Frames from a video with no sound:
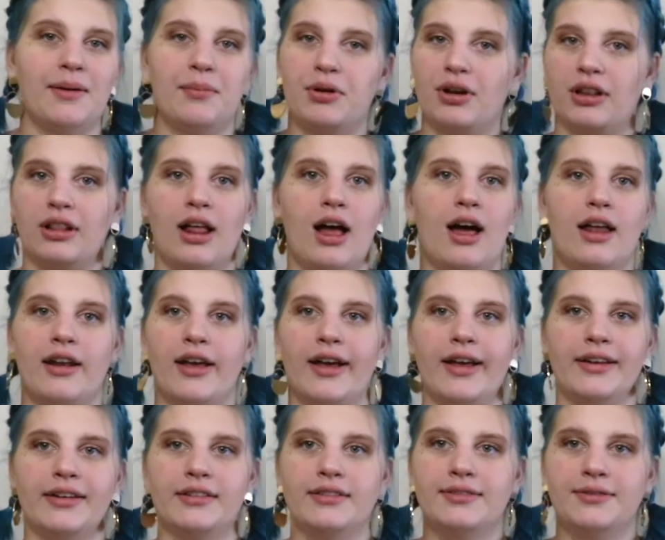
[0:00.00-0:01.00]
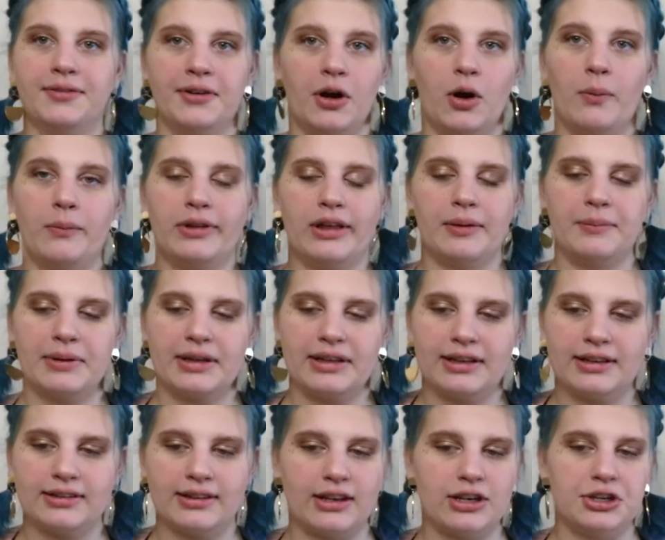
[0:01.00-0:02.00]
I put a lot on for homecoming
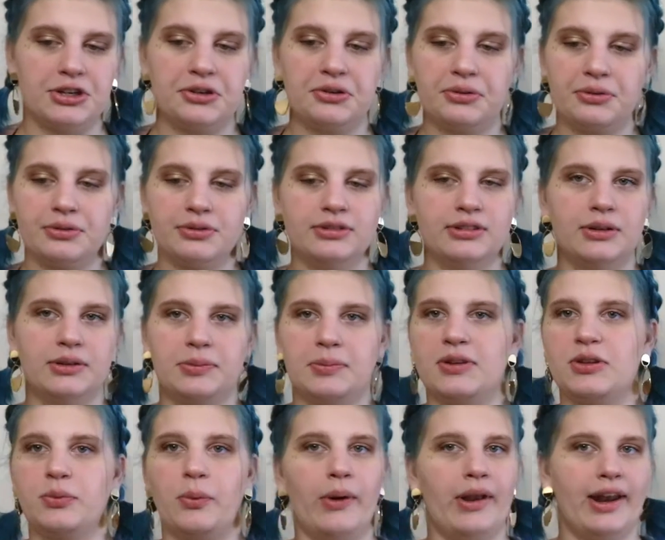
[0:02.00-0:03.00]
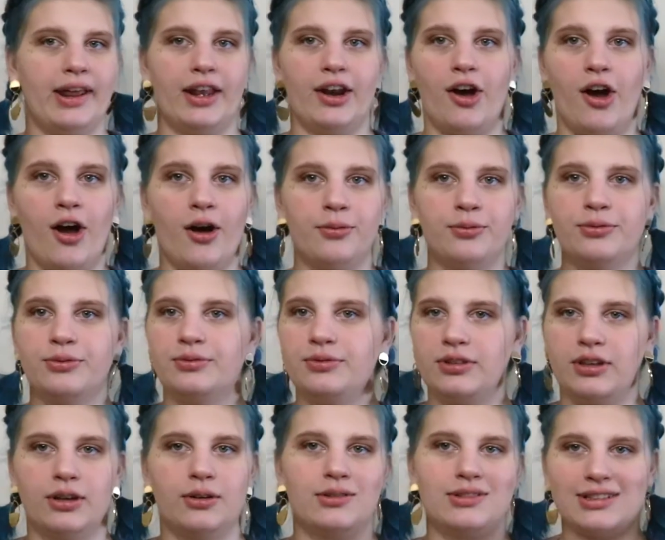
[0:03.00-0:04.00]
because I knew I was gonna be sweating it off,
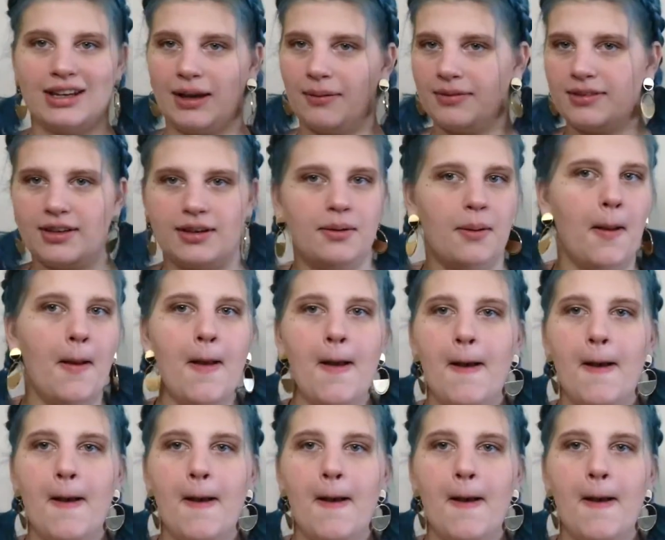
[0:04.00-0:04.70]
you know, dancing,